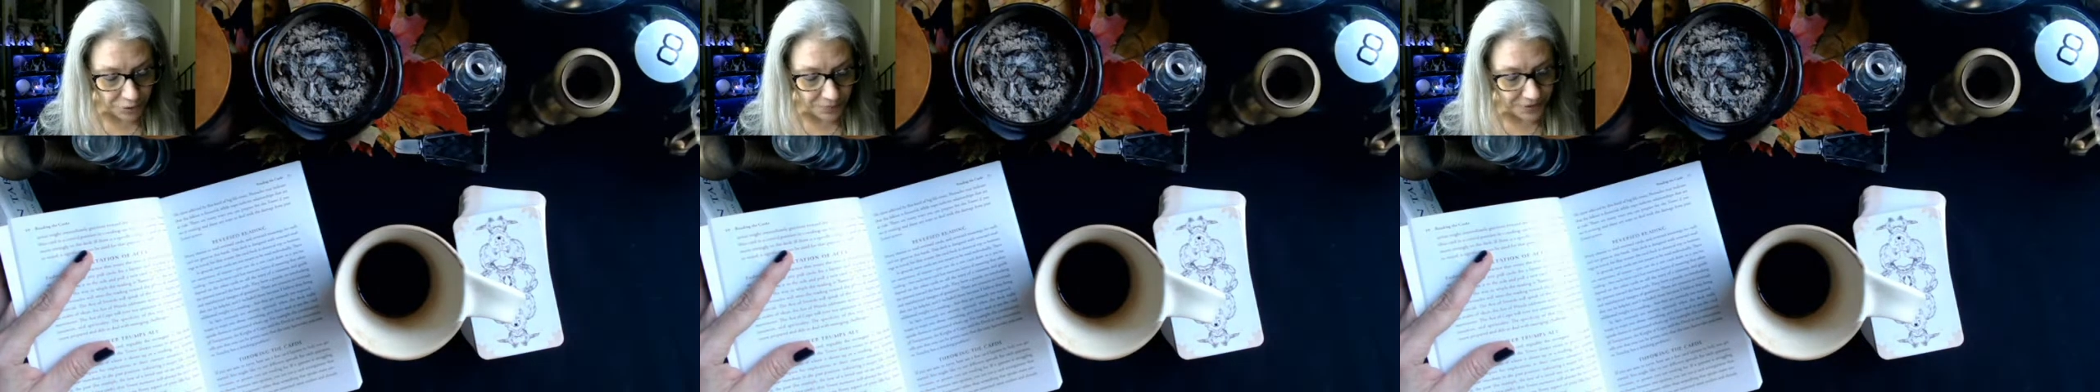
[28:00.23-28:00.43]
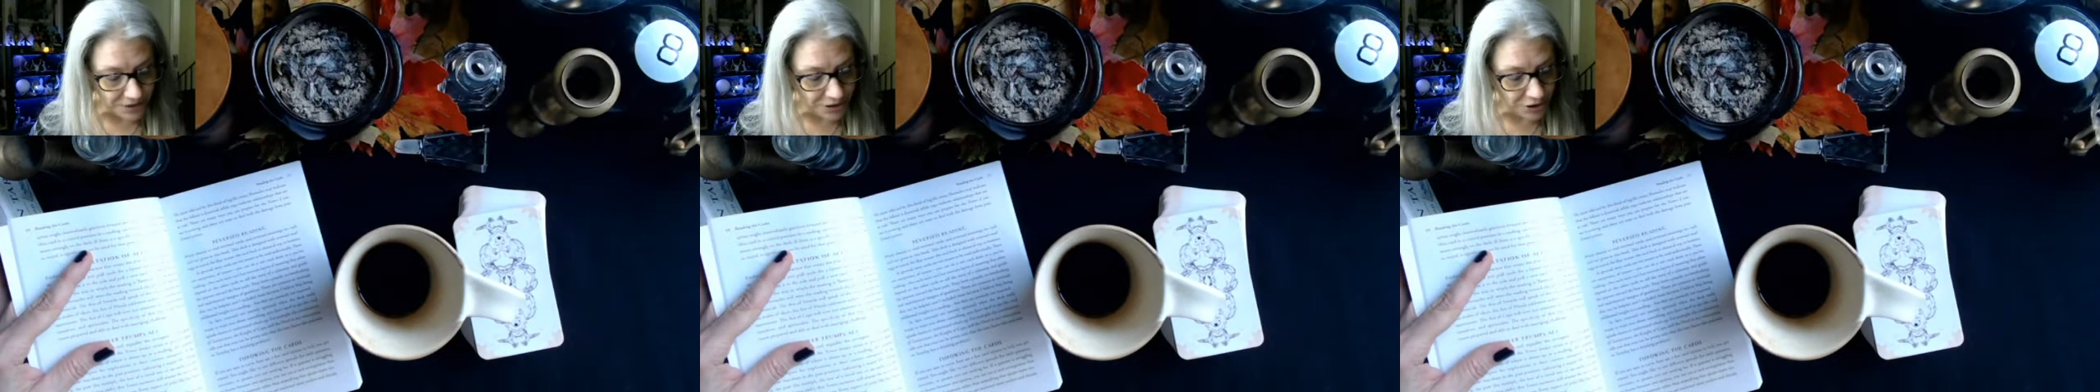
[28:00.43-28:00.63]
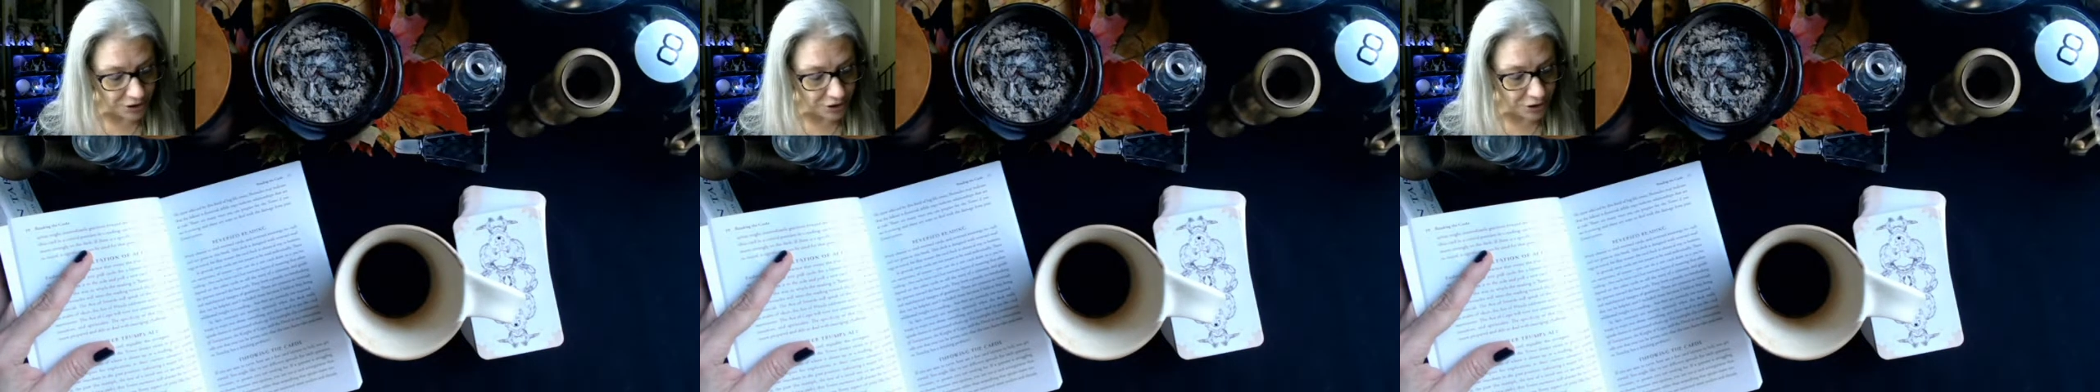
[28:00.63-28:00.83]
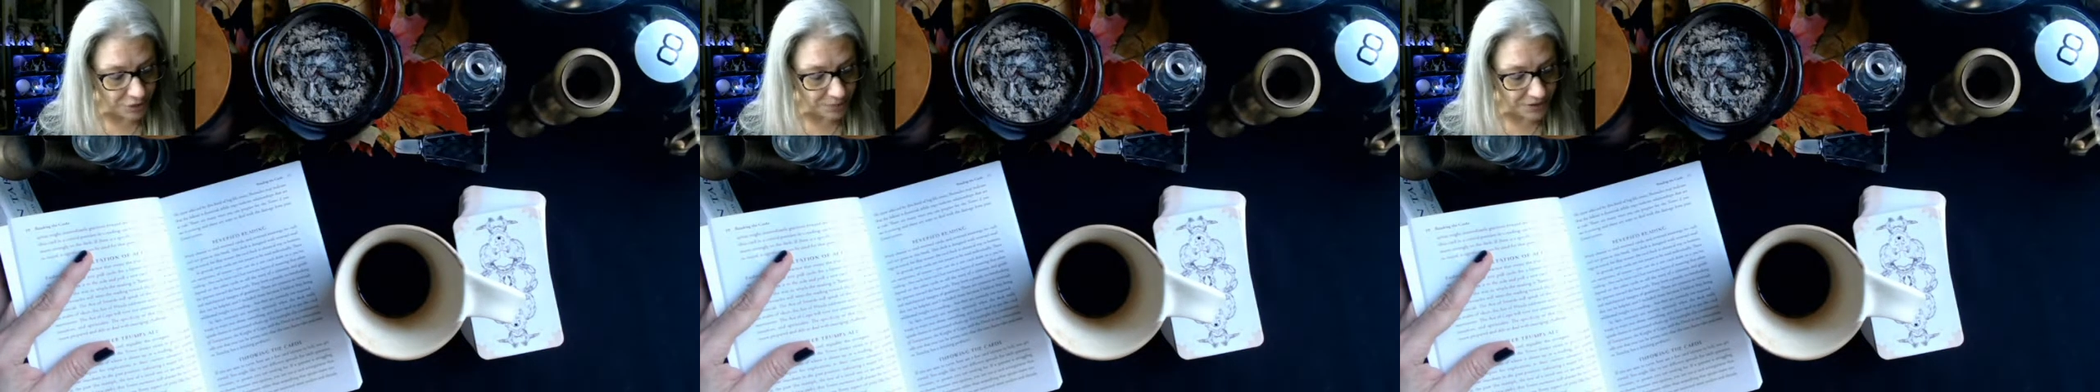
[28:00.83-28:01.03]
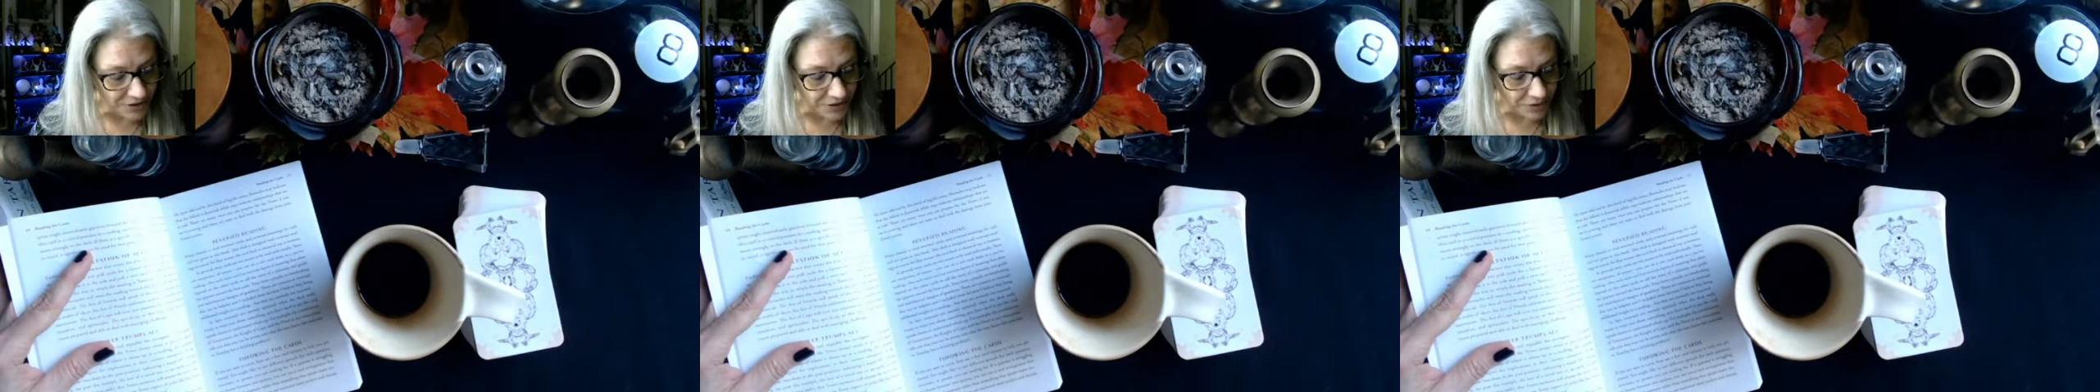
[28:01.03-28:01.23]
position, you can
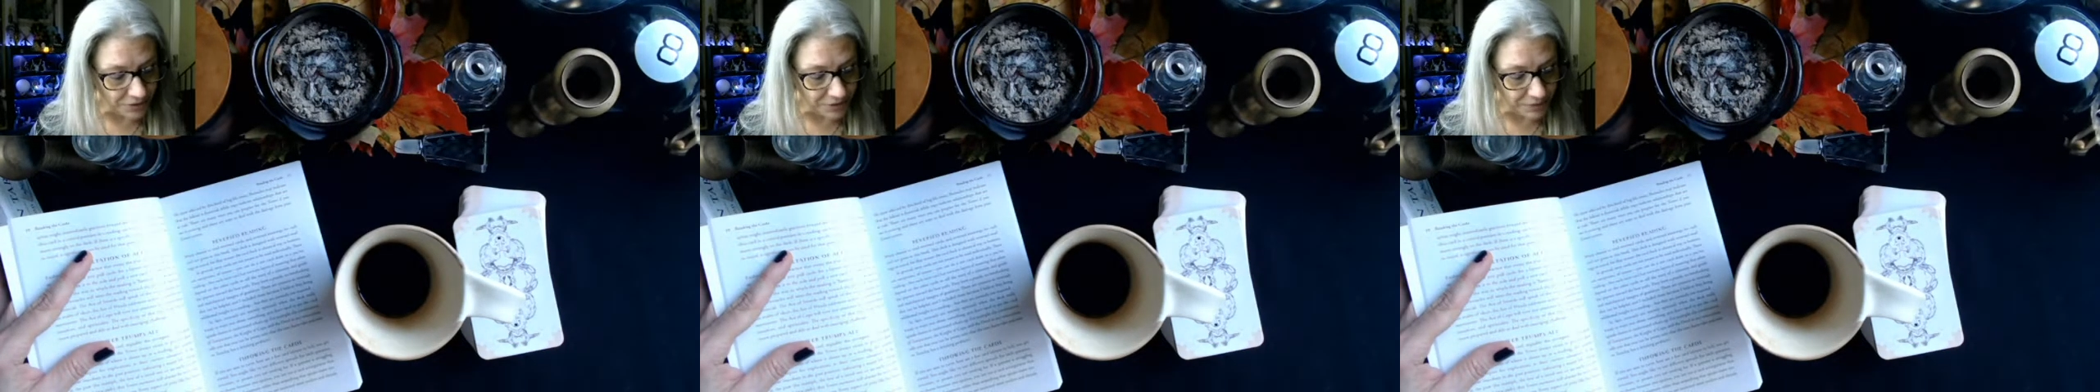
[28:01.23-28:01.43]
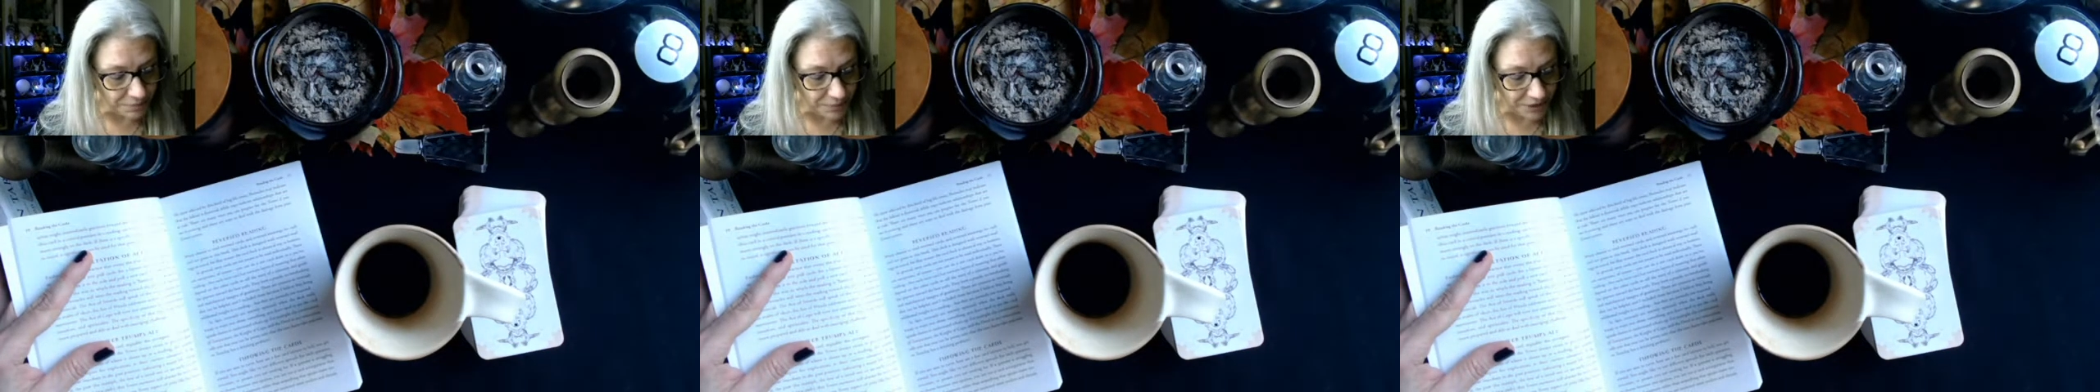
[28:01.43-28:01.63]
be certain that big